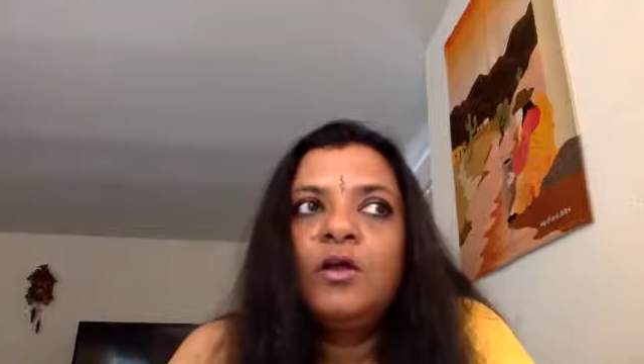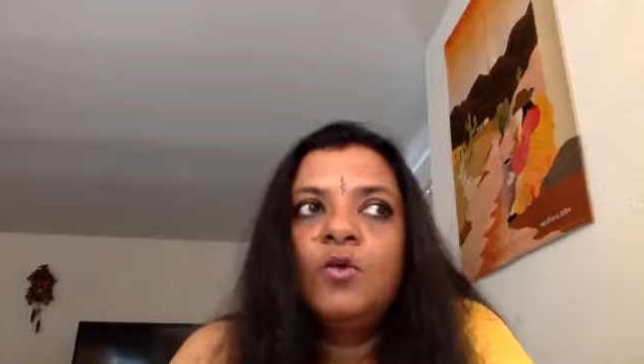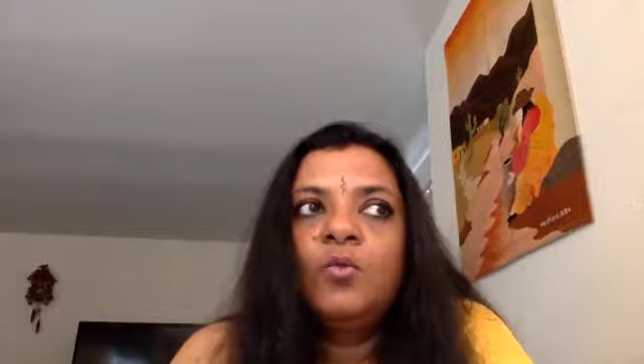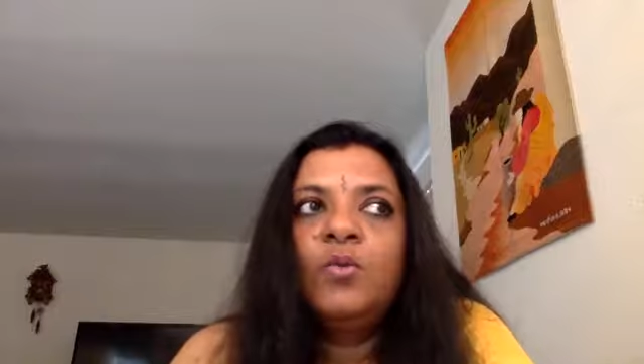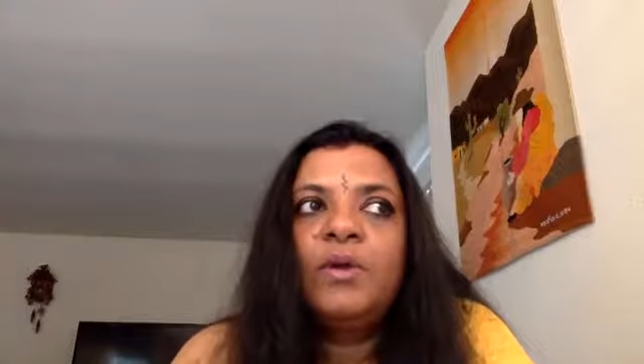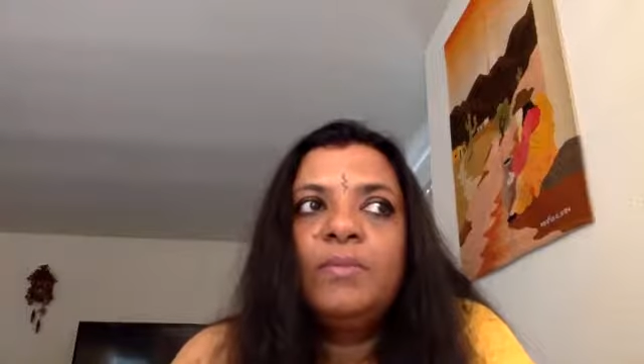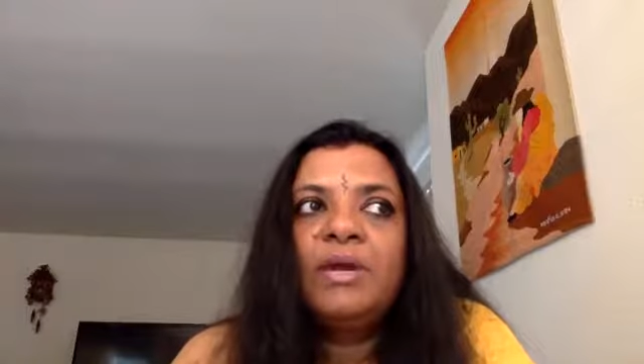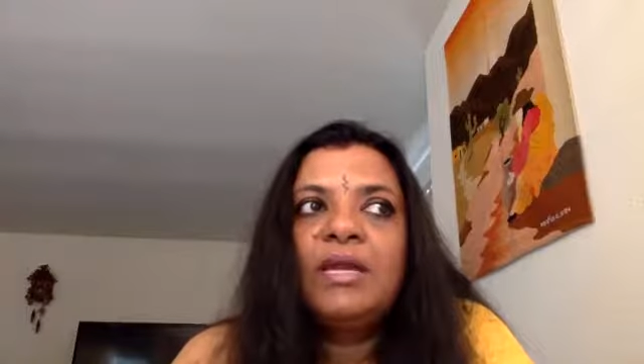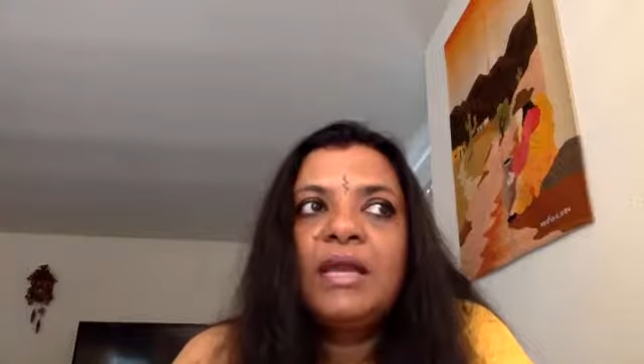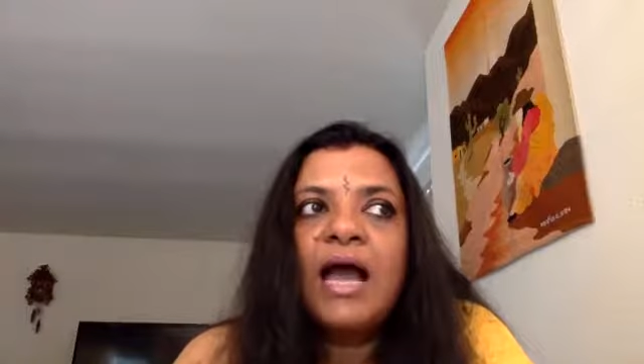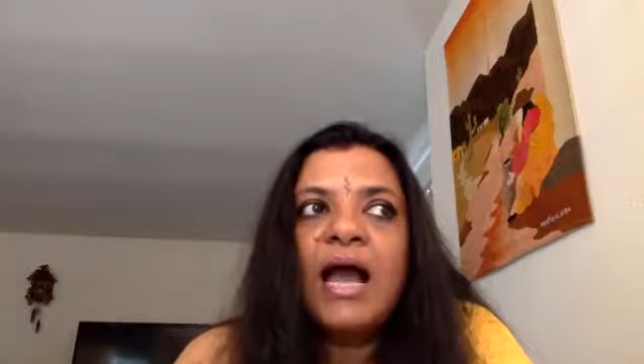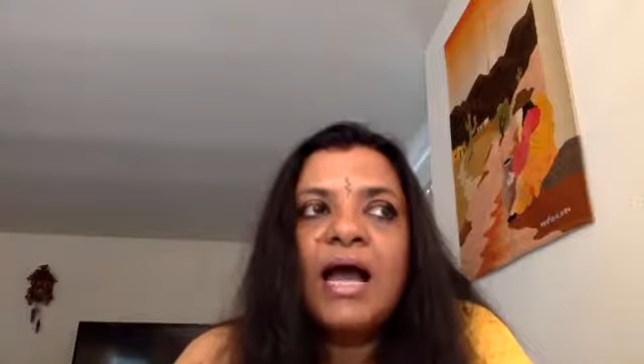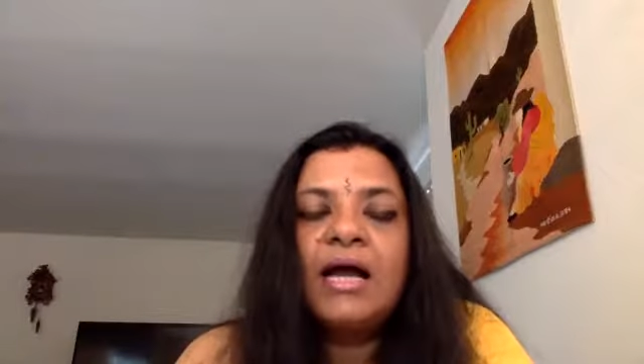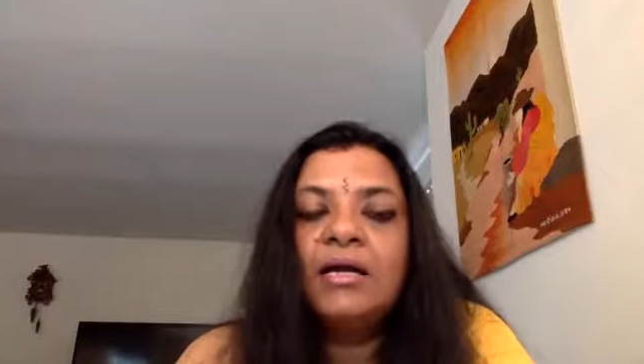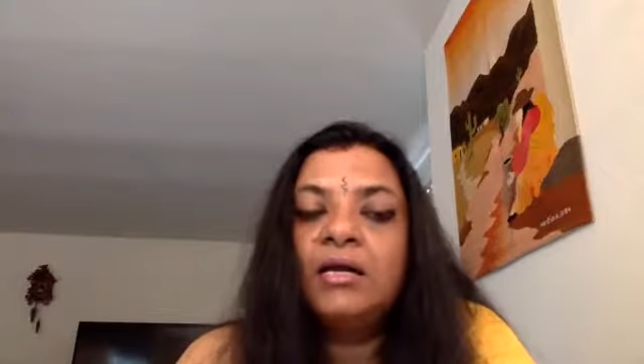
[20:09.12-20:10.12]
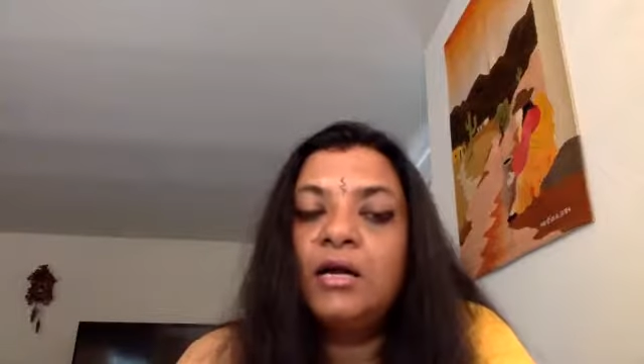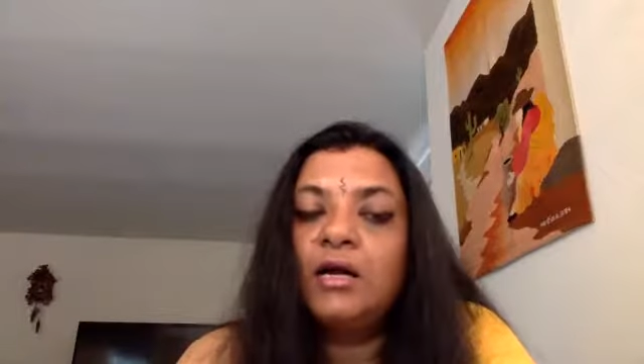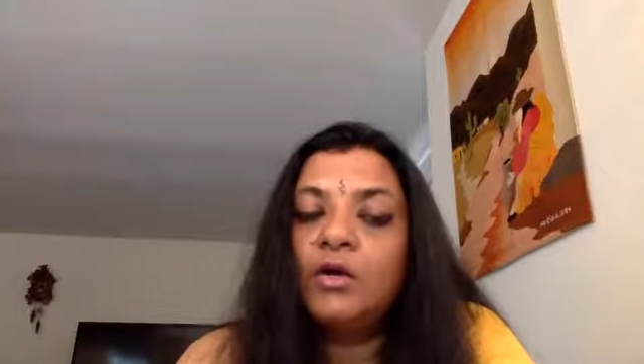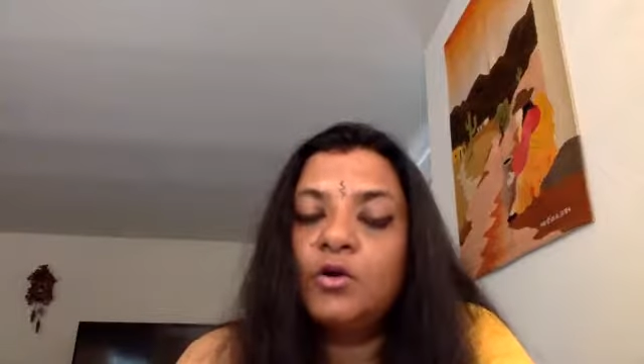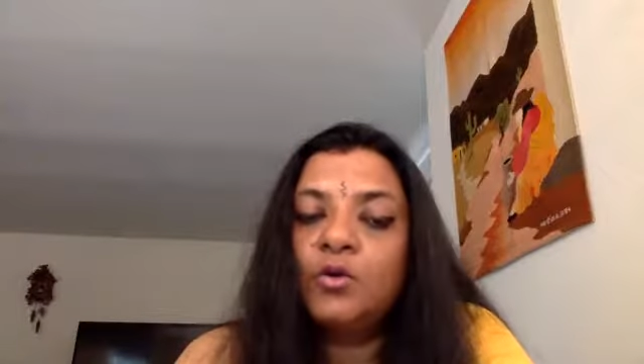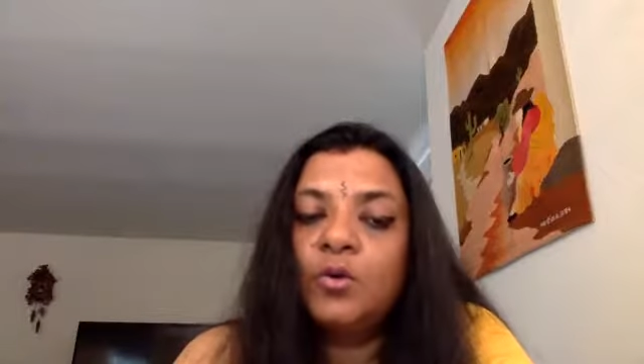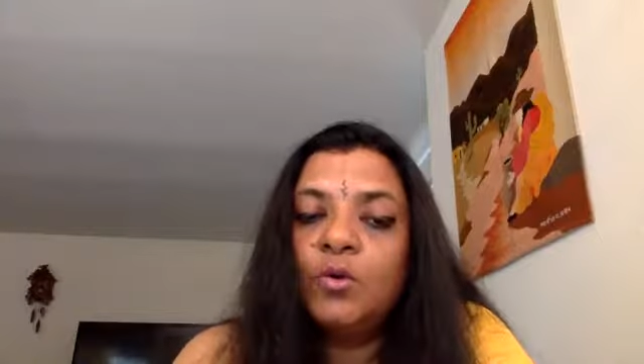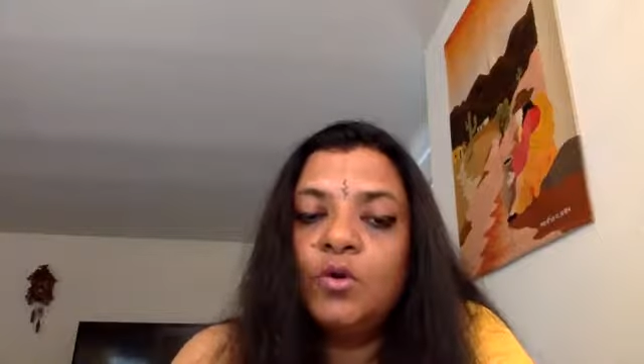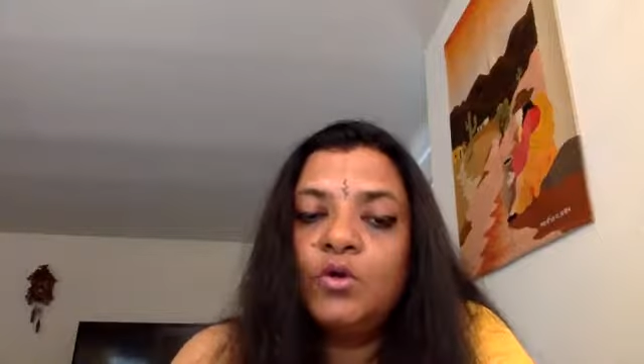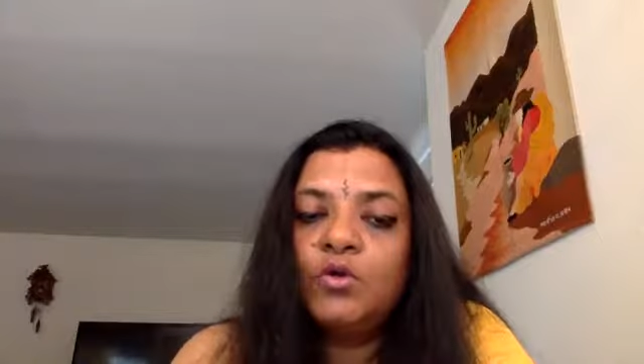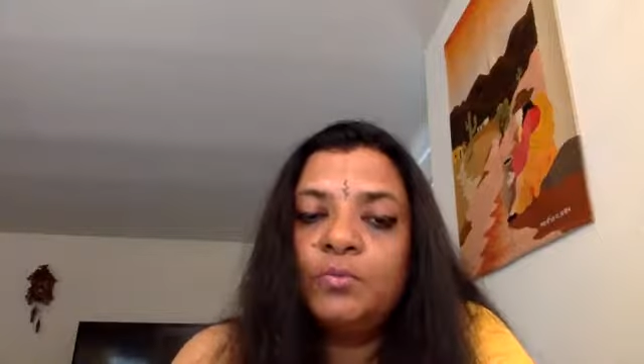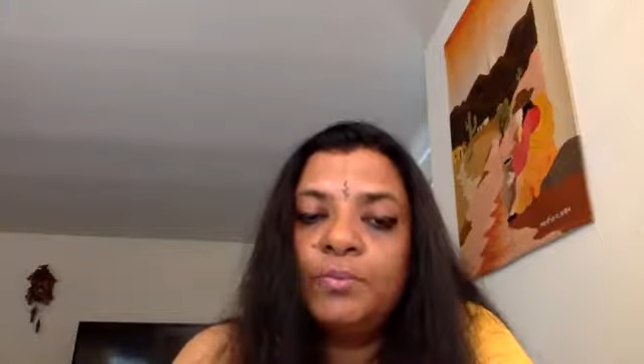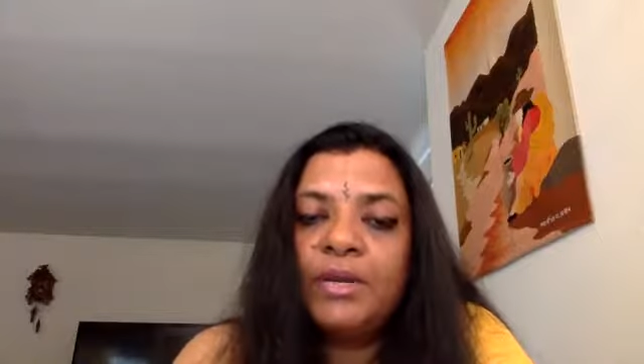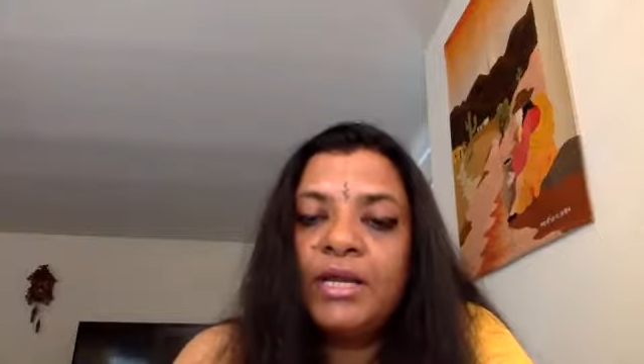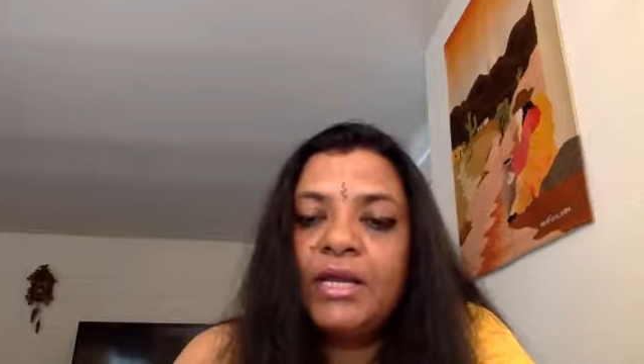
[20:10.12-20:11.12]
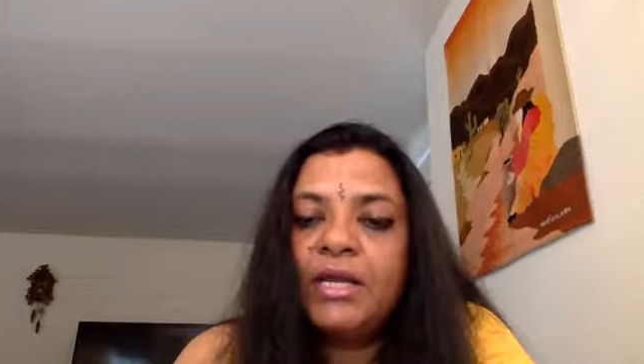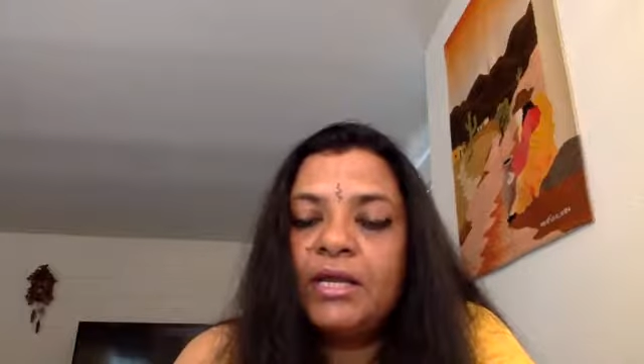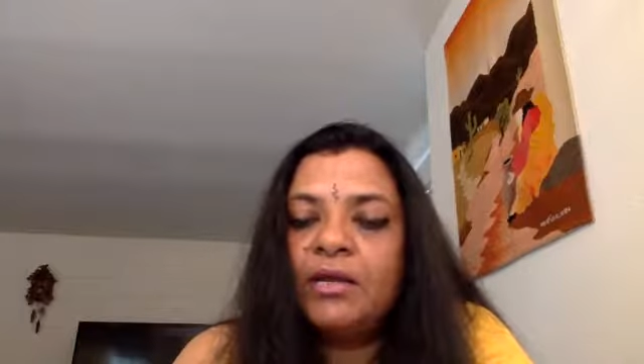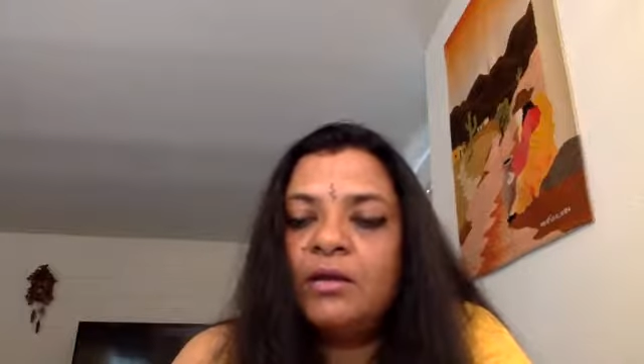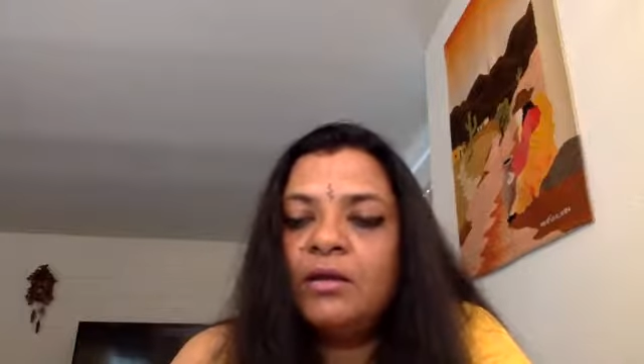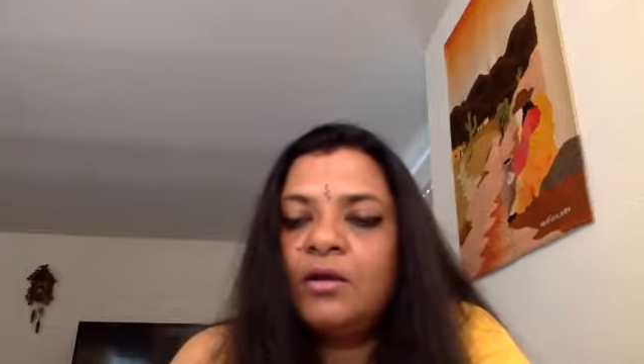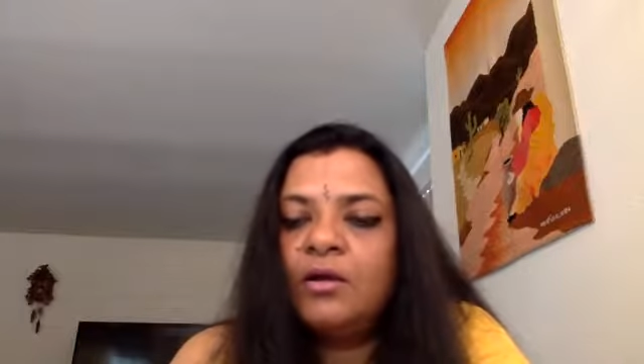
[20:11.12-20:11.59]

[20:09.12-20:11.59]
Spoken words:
Women had a role to play